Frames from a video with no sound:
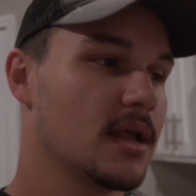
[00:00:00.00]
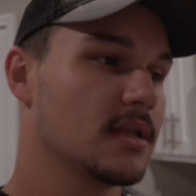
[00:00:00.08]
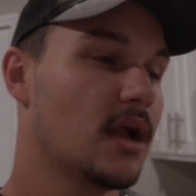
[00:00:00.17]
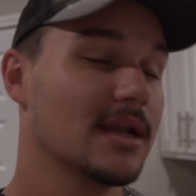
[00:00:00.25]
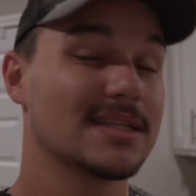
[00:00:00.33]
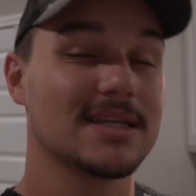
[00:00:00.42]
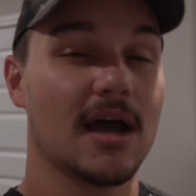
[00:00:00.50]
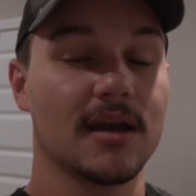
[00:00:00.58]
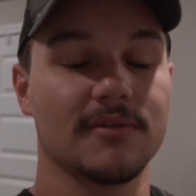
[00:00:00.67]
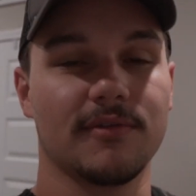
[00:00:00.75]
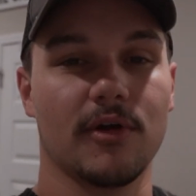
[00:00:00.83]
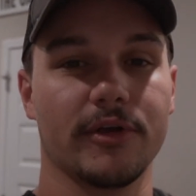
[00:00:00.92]
Not a ton
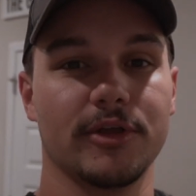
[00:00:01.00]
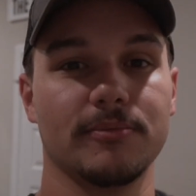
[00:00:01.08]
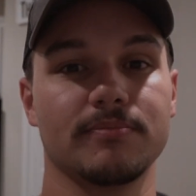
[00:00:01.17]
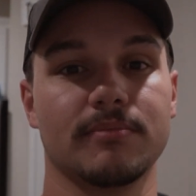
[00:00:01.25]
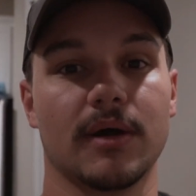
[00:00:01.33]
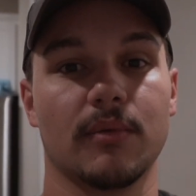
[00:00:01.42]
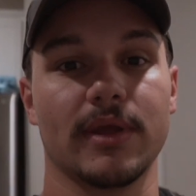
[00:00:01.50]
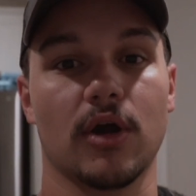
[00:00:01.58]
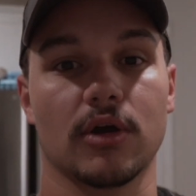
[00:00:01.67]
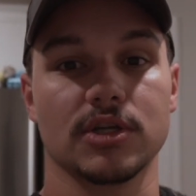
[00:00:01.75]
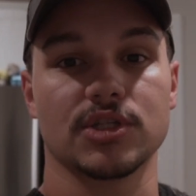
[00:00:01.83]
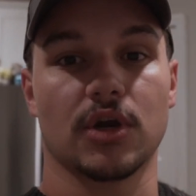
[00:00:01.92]
of volume, but we
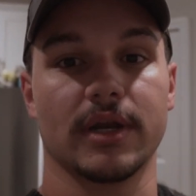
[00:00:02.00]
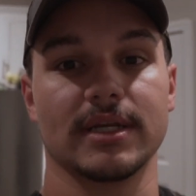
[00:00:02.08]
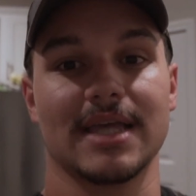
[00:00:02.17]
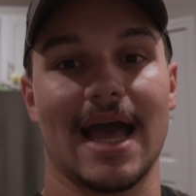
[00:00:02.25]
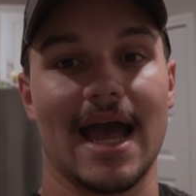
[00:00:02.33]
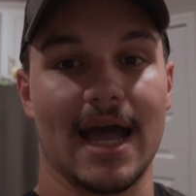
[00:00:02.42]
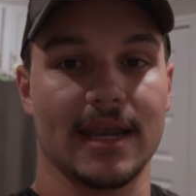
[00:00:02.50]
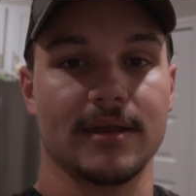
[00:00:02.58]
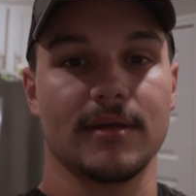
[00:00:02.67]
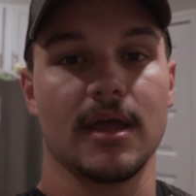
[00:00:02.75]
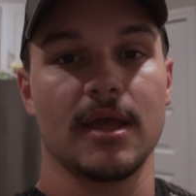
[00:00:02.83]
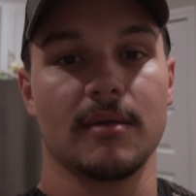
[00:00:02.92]
are starting to add
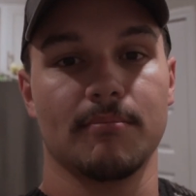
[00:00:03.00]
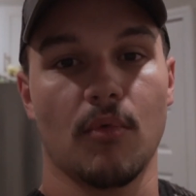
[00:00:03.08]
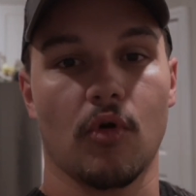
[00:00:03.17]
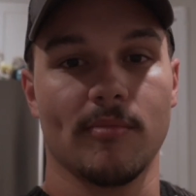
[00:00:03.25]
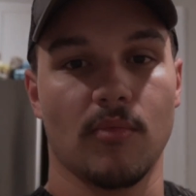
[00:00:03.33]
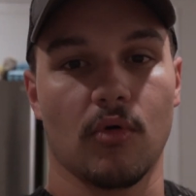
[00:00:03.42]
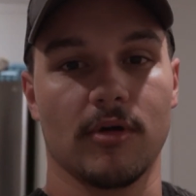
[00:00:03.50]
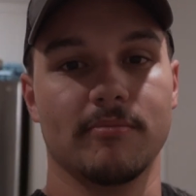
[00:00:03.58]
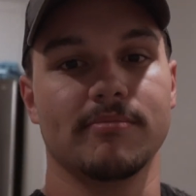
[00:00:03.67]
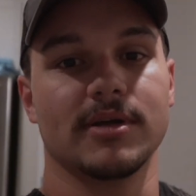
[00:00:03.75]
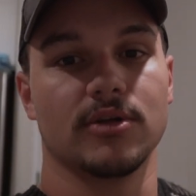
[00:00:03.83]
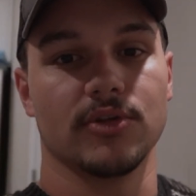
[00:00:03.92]
more and more
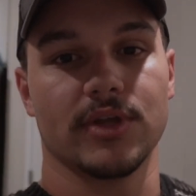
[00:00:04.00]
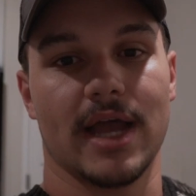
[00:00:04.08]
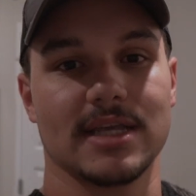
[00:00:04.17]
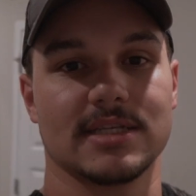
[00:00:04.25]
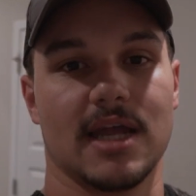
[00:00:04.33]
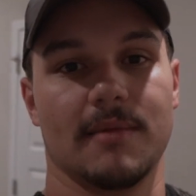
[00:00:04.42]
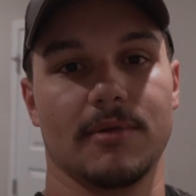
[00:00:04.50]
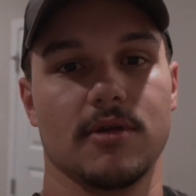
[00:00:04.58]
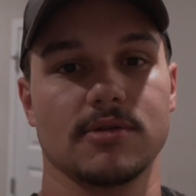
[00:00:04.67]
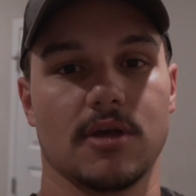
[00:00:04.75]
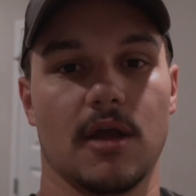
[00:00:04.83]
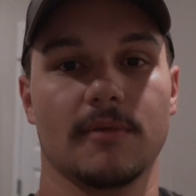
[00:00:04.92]
and build as time
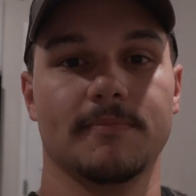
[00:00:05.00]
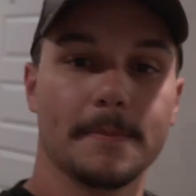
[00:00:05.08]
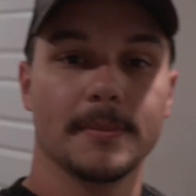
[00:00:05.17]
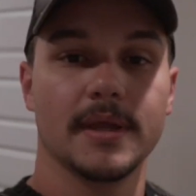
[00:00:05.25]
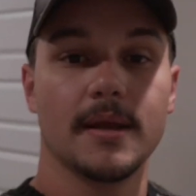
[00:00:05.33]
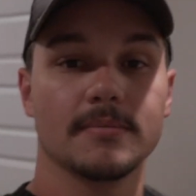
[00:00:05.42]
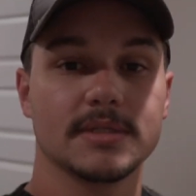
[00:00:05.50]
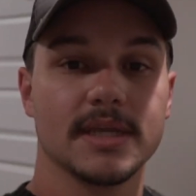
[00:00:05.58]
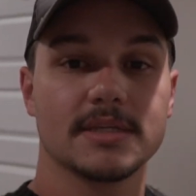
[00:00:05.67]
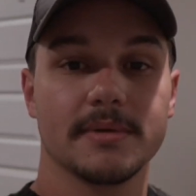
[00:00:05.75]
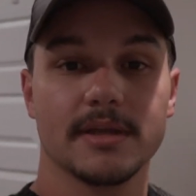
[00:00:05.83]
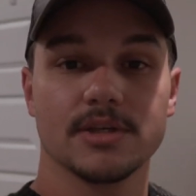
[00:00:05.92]
goes on. But yeah,
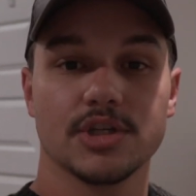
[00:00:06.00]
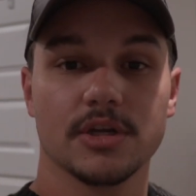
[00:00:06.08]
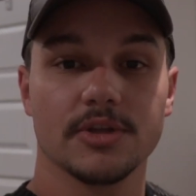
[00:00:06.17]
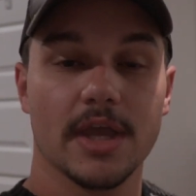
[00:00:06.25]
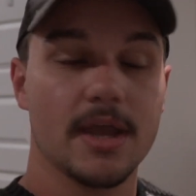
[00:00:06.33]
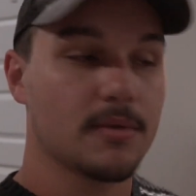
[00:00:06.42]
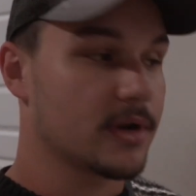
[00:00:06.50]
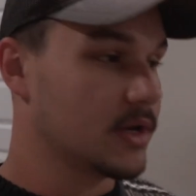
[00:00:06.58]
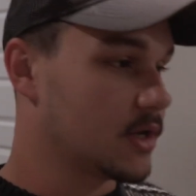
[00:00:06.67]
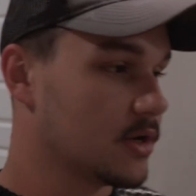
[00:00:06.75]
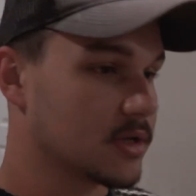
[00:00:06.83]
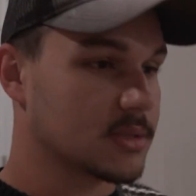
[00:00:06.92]
today's gonna be a chill day. We're gonna
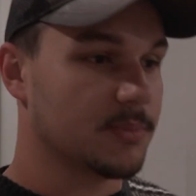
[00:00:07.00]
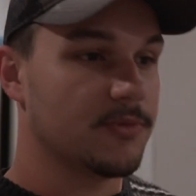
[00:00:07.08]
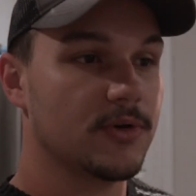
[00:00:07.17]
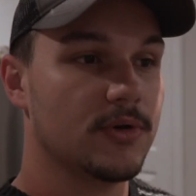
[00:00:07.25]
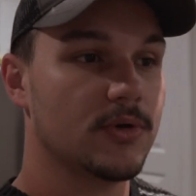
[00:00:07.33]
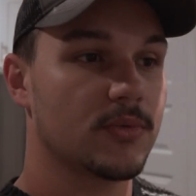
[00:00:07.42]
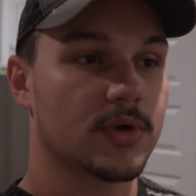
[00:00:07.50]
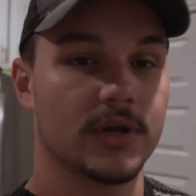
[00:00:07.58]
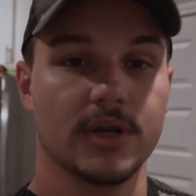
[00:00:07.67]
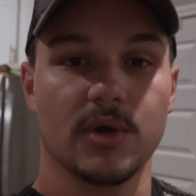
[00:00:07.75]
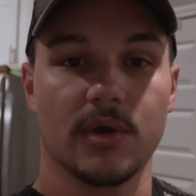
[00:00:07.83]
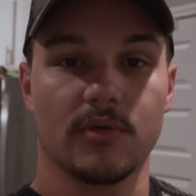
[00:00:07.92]
cook some food, we're
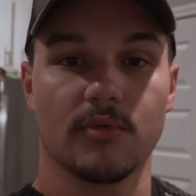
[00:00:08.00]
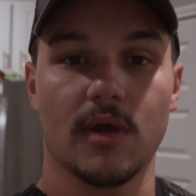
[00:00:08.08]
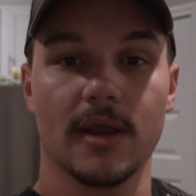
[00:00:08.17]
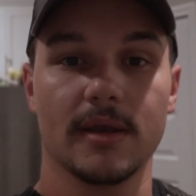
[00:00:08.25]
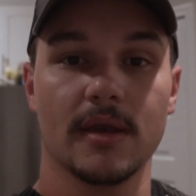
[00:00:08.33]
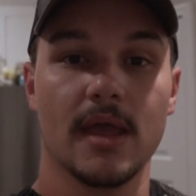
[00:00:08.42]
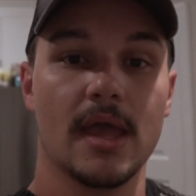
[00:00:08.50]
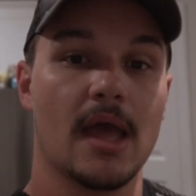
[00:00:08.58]
gonna go on a run.